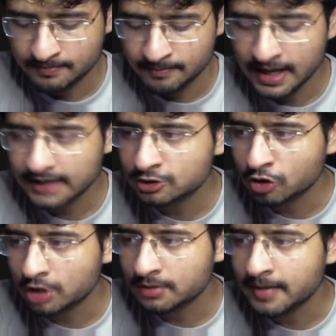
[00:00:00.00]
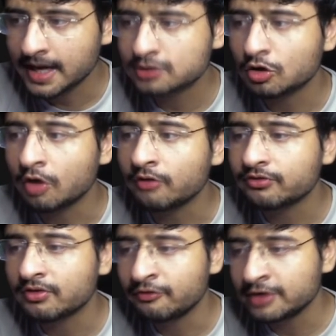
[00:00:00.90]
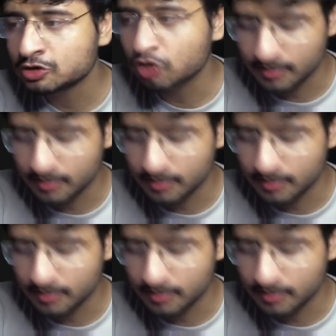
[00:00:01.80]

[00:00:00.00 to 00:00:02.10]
Math dot max of width